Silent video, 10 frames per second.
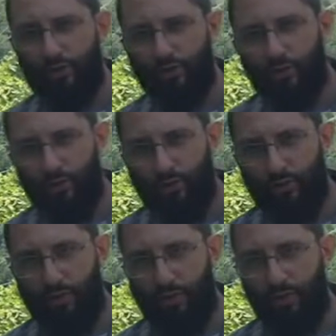
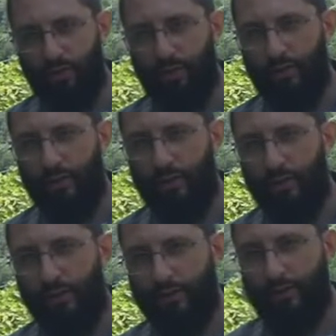truth.
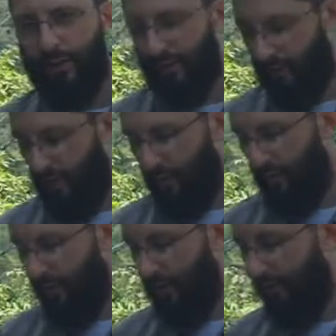There you see that T
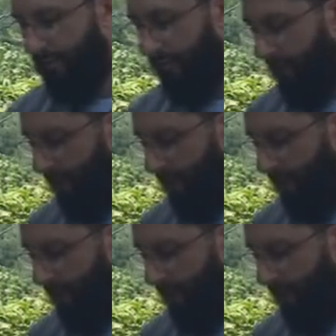word again.